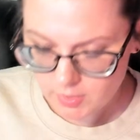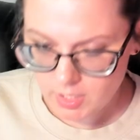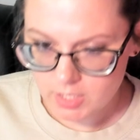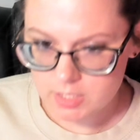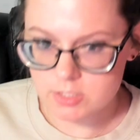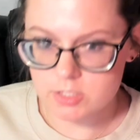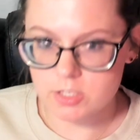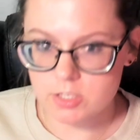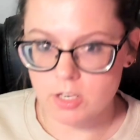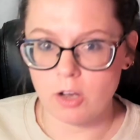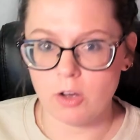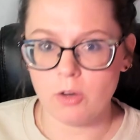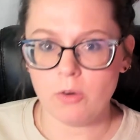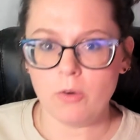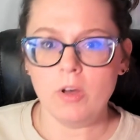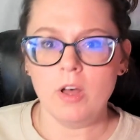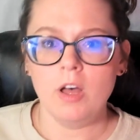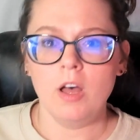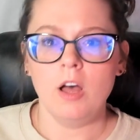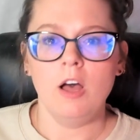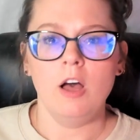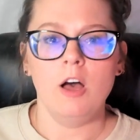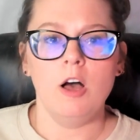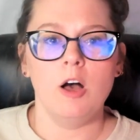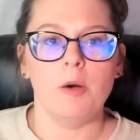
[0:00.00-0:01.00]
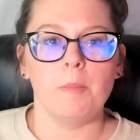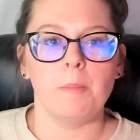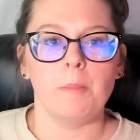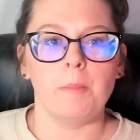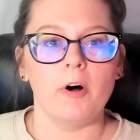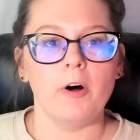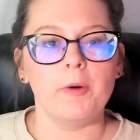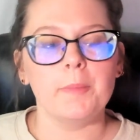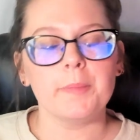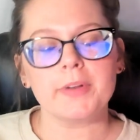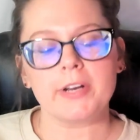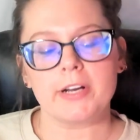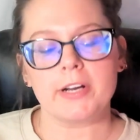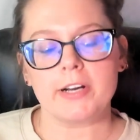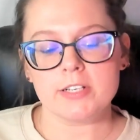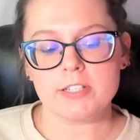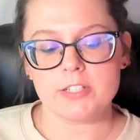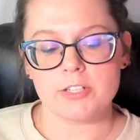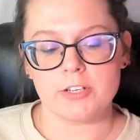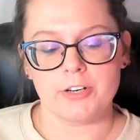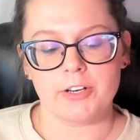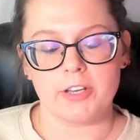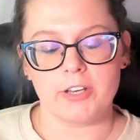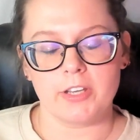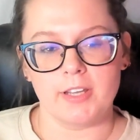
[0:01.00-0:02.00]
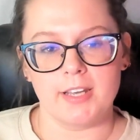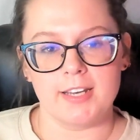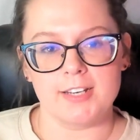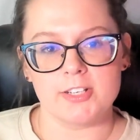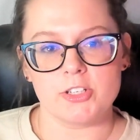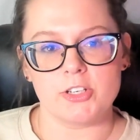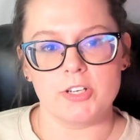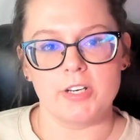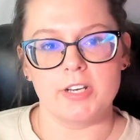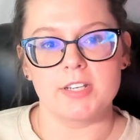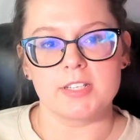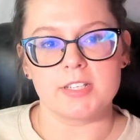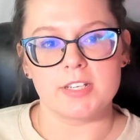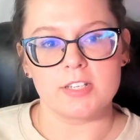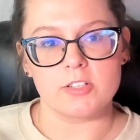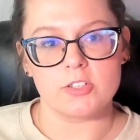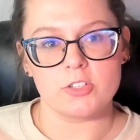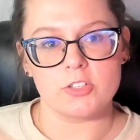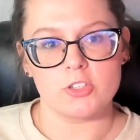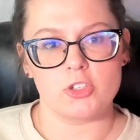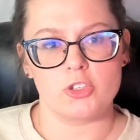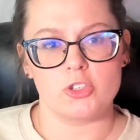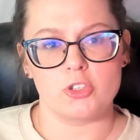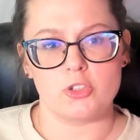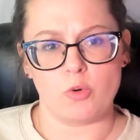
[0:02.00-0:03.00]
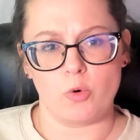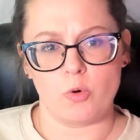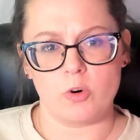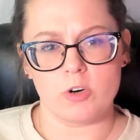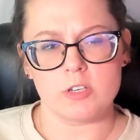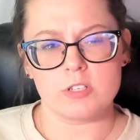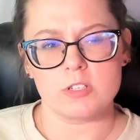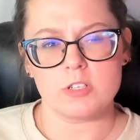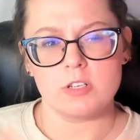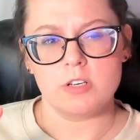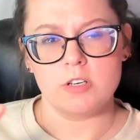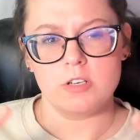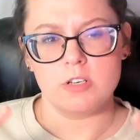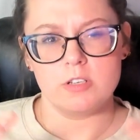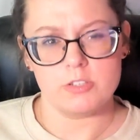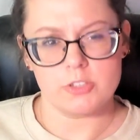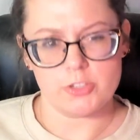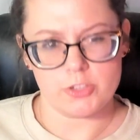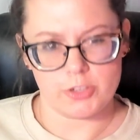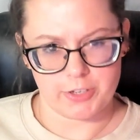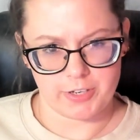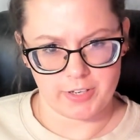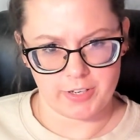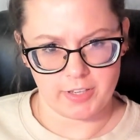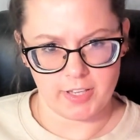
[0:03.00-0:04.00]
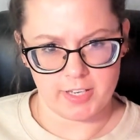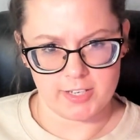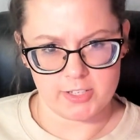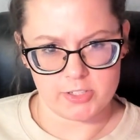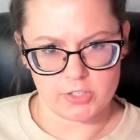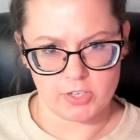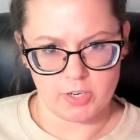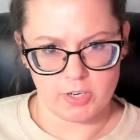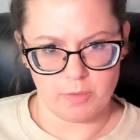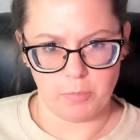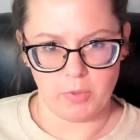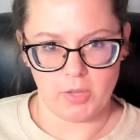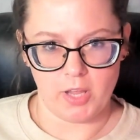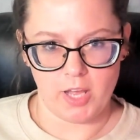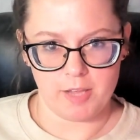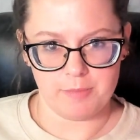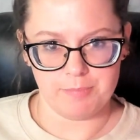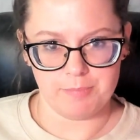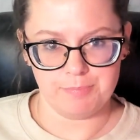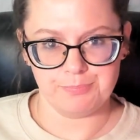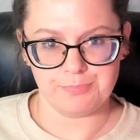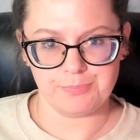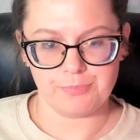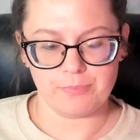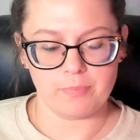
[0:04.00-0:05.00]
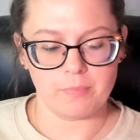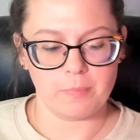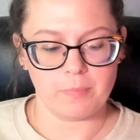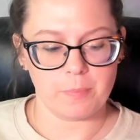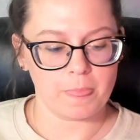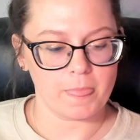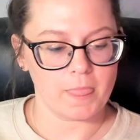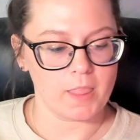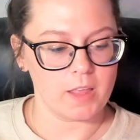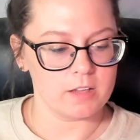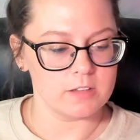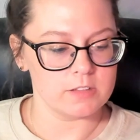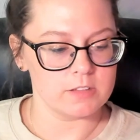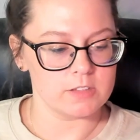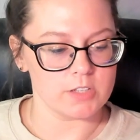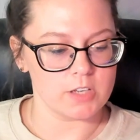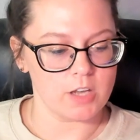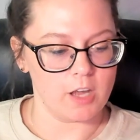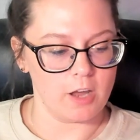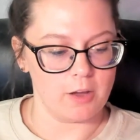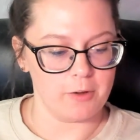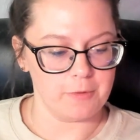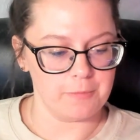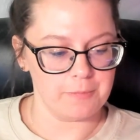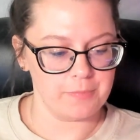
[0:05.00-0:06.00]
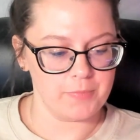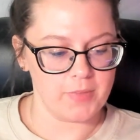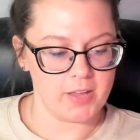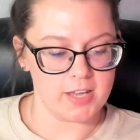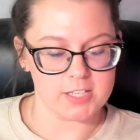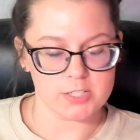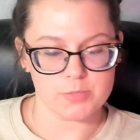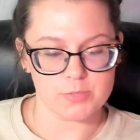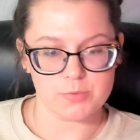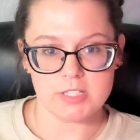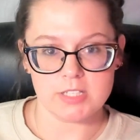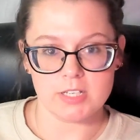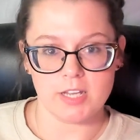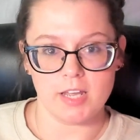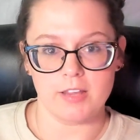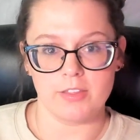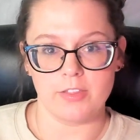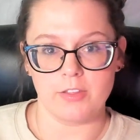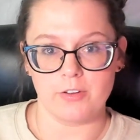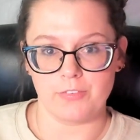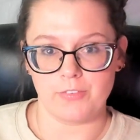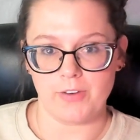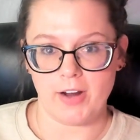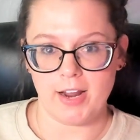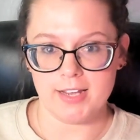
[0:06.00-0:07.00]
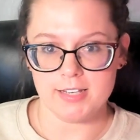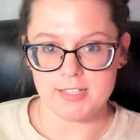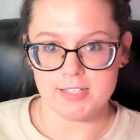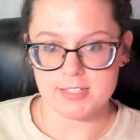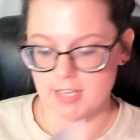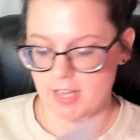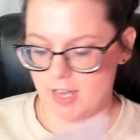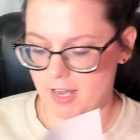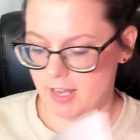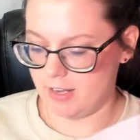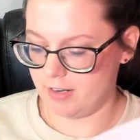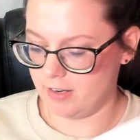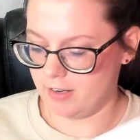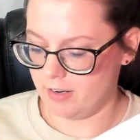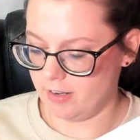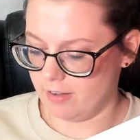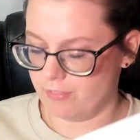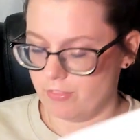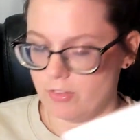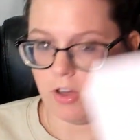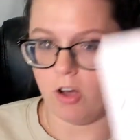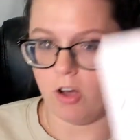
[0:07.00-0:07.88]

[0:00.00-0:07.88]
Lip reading: So pulmonary circulation is a short circulation of blood. So as we said, the right side of the